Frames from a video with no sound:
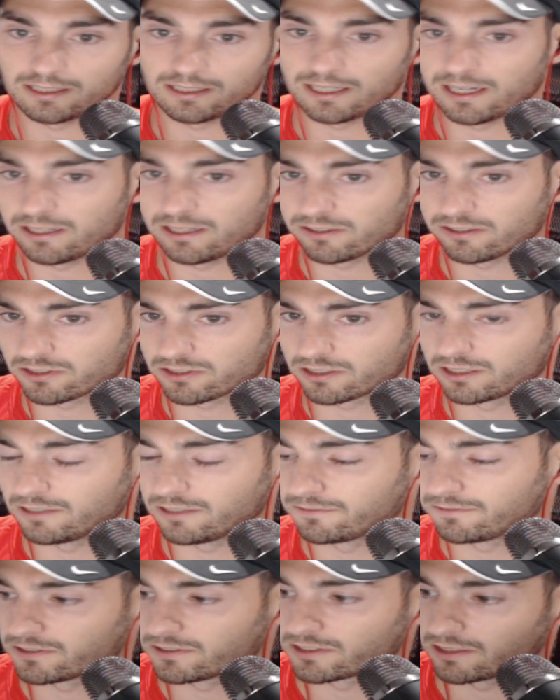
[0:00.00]
Handle
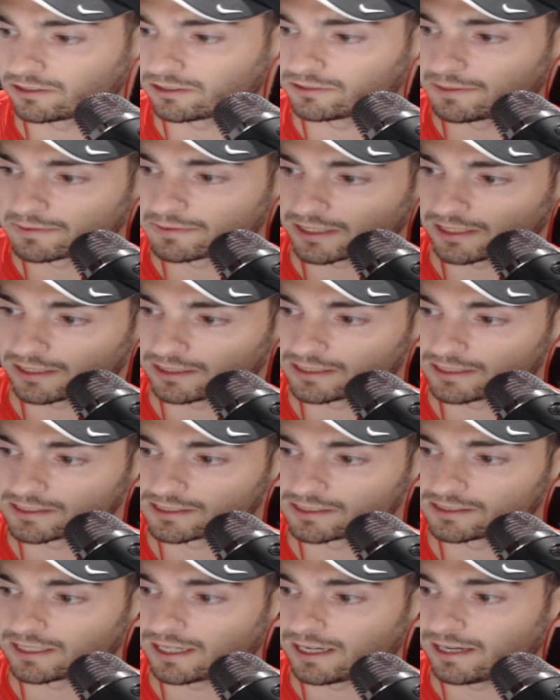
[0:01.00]
circumference on the website
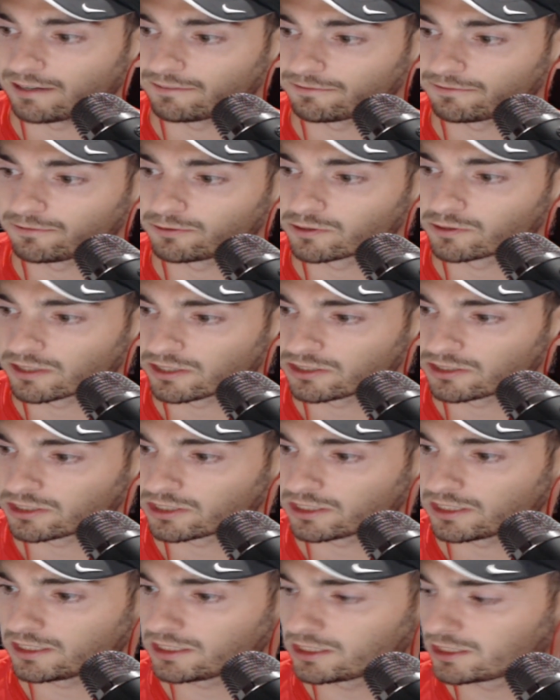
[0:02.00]
listed at 4
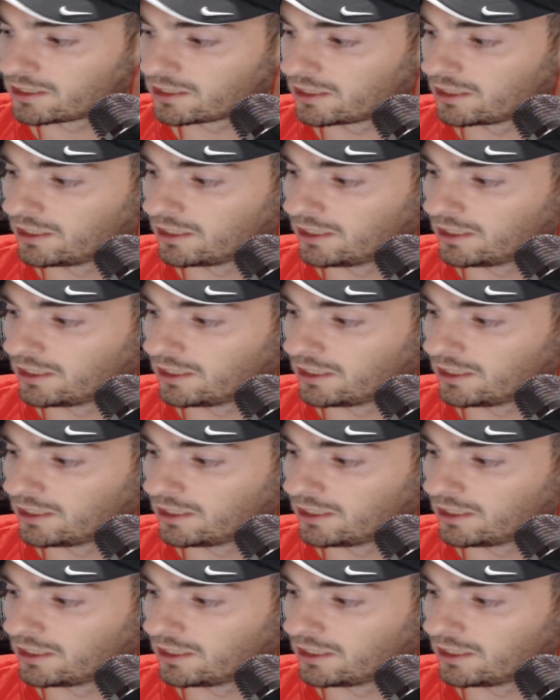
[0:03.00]
inches.